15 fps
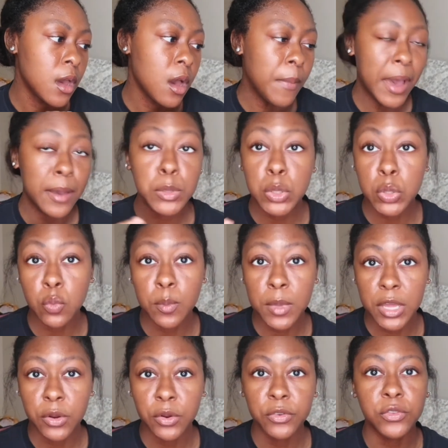about two
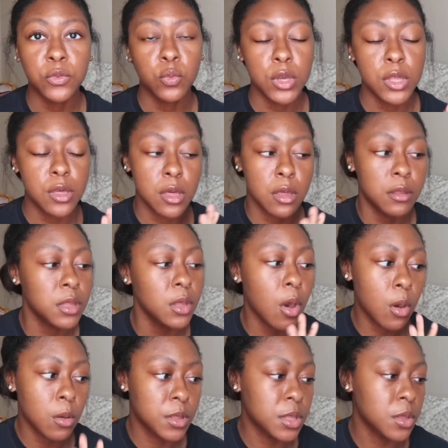meters which is
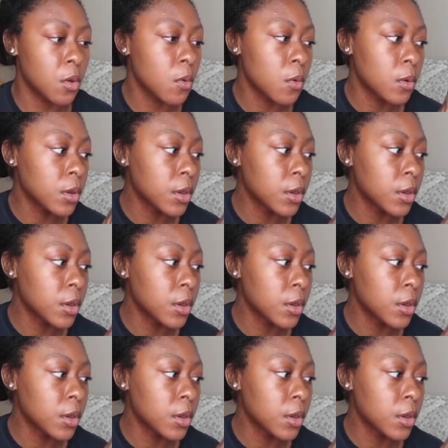also